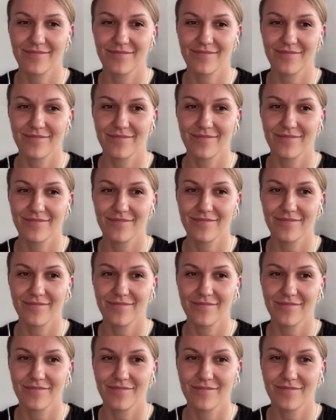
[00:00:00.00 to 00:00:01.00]

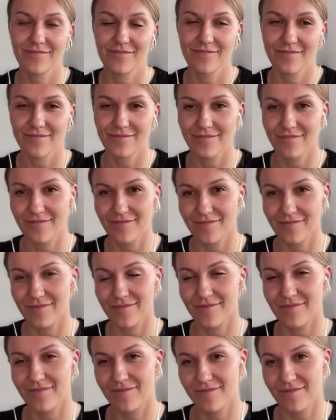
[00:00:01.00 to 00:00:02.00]

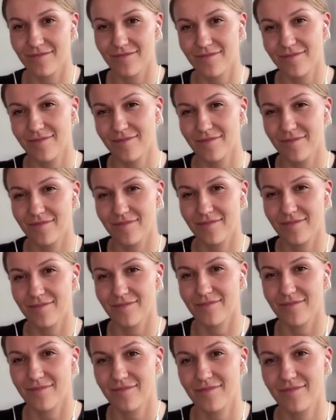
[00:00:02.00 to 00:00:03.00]

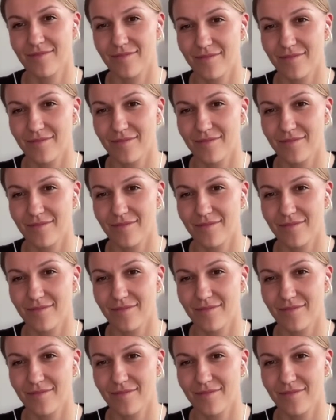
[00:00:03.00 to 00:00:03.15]
(silent)